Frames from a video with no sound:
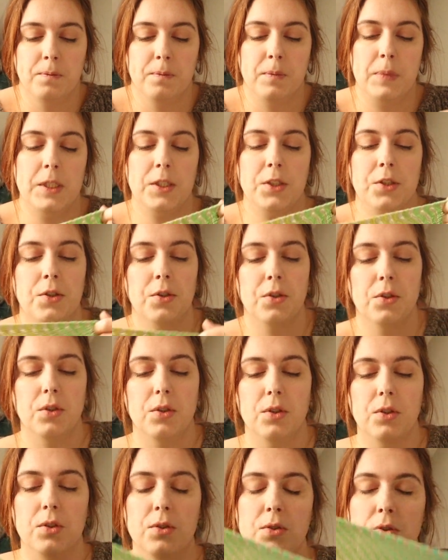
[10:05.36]
be
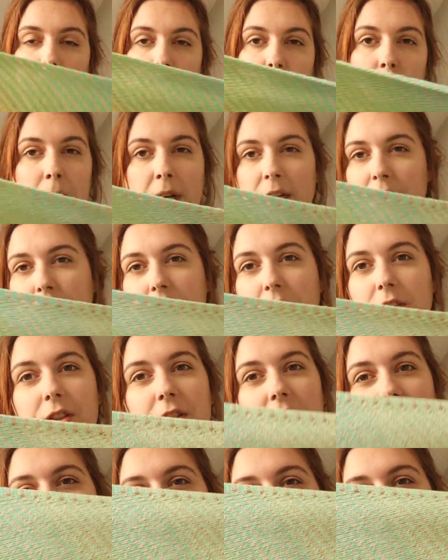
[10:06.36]
sure to measure
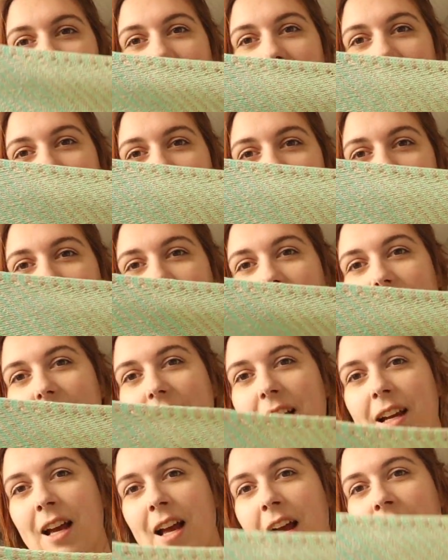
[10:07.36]
your knitting,
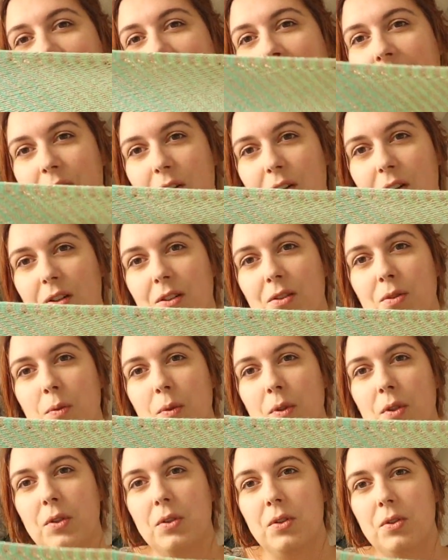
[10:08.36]
like how
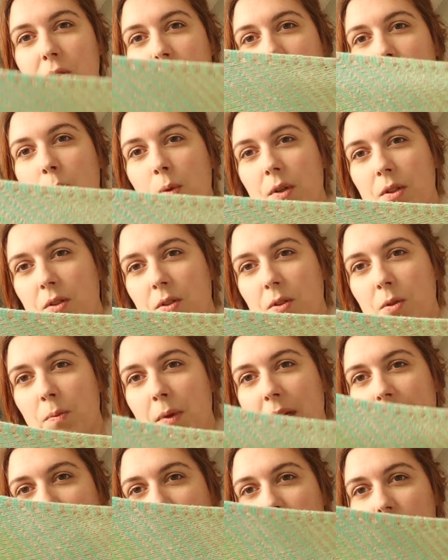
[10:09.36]
long do you want to
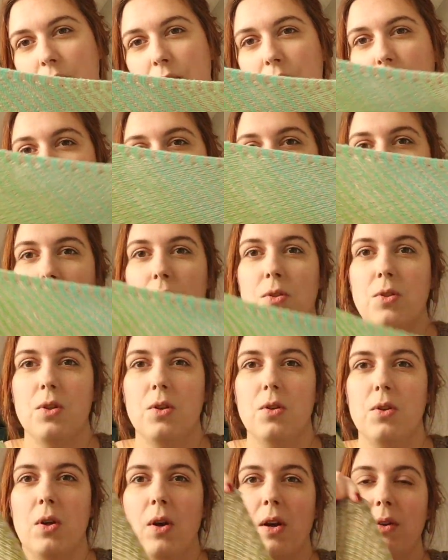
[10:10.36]
make your shawl.
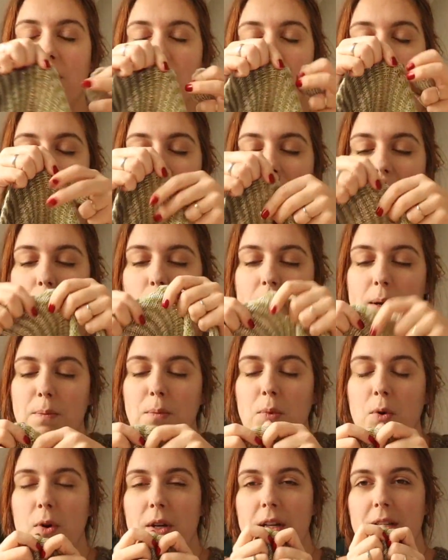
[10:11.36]
So you have the midway
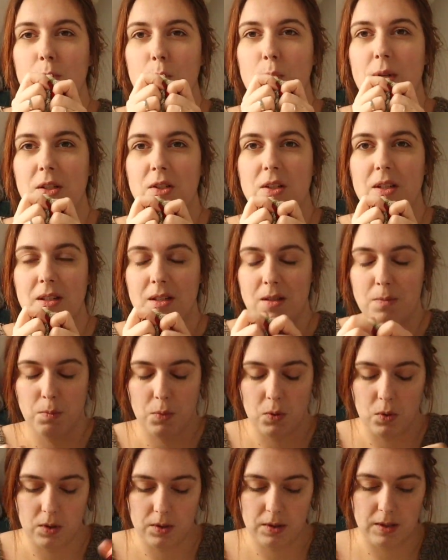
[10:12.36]
point, which is
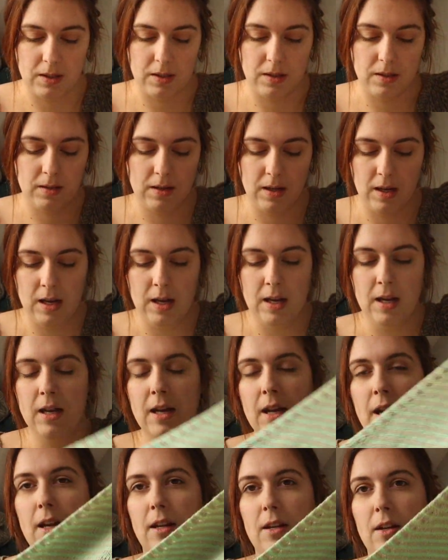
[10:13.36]
important.
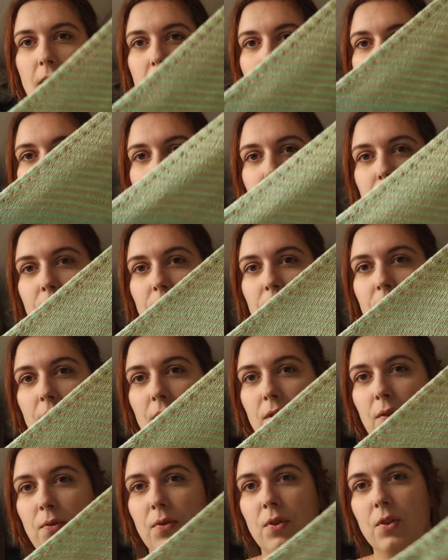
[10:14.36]
And you have
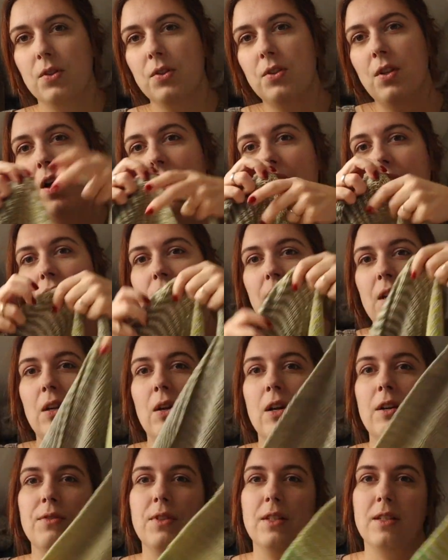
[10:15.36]
the first half and you
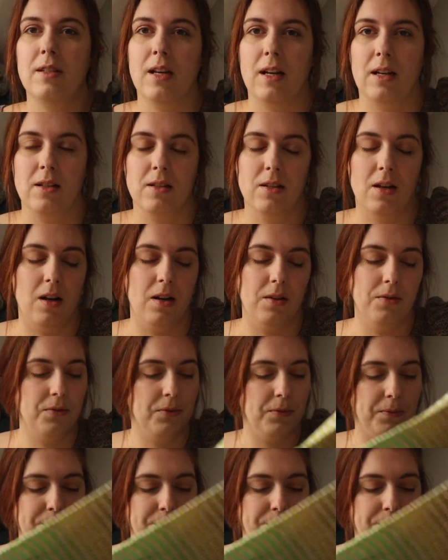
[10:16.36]
have the second half.